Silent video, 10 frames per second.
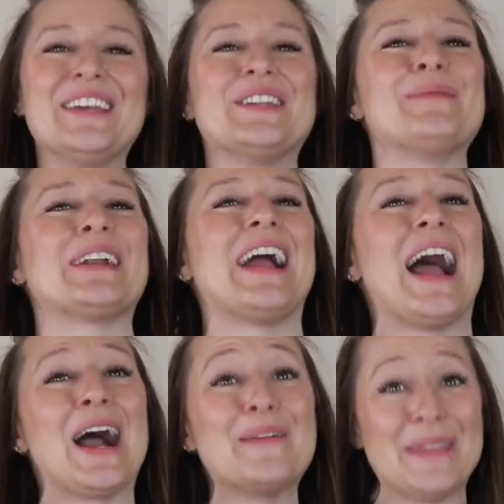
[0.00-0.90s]
No matter
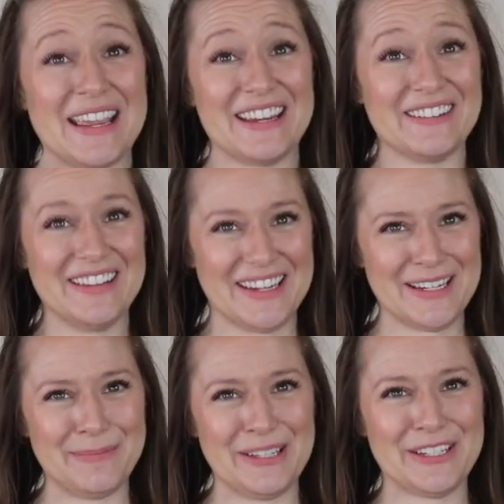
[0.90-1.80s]
how big you're
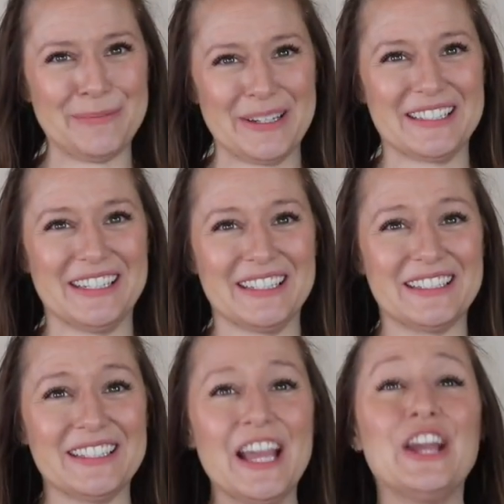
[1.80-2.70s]
looking to build your
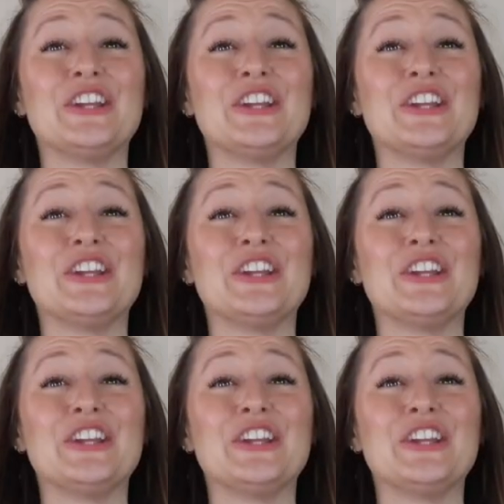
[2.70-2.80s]
business,